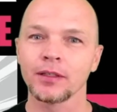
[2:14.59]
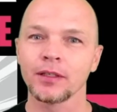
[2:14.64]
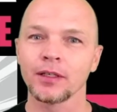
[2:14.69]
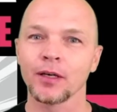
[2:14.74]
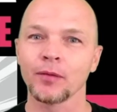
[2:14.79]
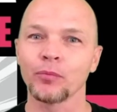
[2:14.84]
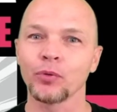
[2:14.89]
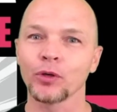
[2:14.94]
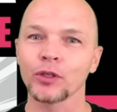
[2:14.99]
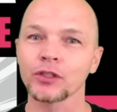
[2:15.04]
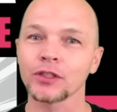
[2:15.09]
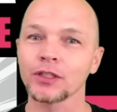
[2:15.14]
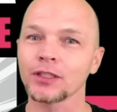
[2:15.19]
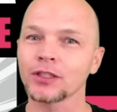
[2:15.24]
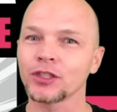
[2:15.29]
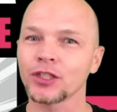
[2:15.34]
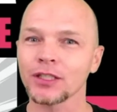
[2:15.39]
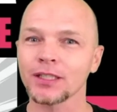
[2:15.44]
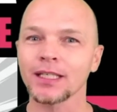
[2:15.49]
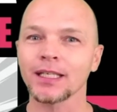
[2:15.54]
Abortion is
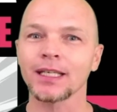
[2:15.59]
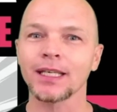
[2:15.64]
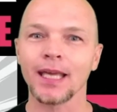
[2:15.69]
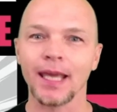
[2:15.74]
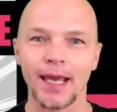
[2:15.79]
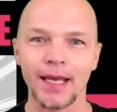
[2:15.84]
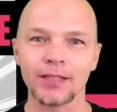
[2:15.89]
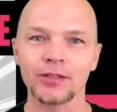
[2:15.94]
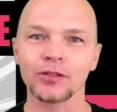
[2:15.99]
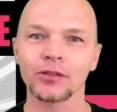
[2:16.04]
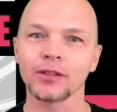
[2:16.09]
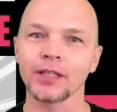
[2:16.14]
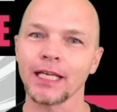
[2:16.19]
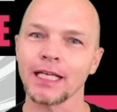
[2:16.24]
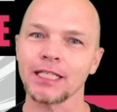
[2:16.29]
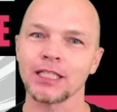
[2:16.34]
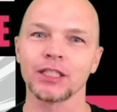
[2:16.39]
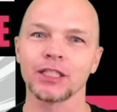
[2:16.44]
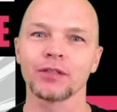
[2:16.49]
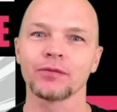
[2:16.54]
just the
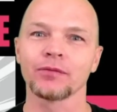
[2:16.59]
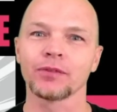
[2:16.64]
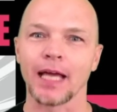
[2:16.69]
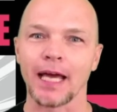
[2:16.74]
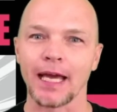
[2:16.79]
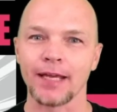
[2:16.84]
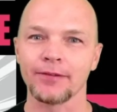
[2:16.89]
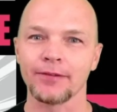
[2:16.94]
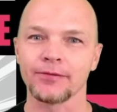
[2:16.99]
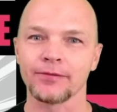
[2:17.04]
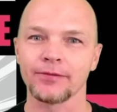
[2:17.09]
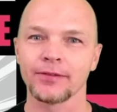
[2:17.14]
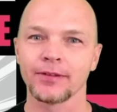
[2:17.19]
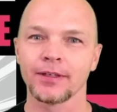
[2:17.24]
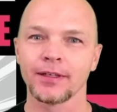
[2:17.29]
cancellation of life.